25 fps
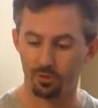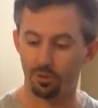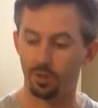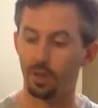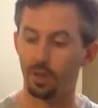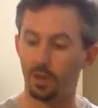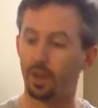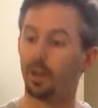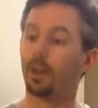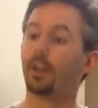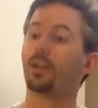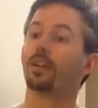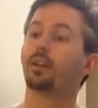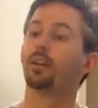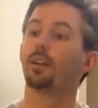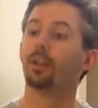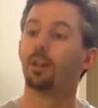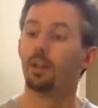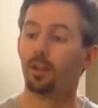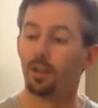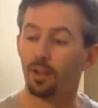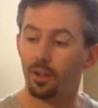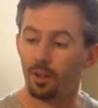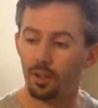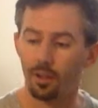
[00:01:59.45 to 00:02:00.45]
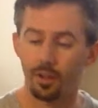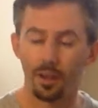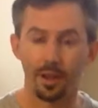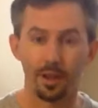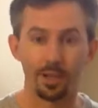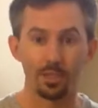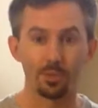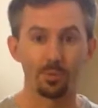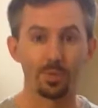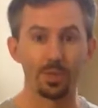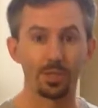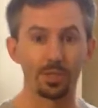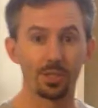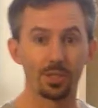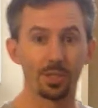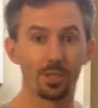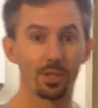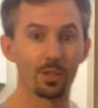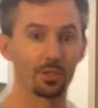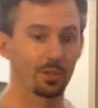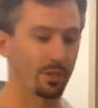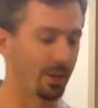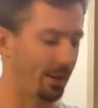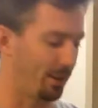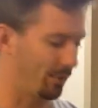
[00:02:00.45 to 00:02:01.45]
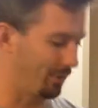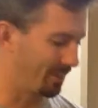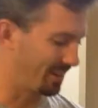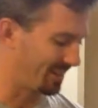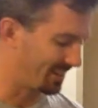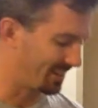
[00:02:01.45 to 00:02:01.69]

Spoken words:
Right. And especially don't do that one,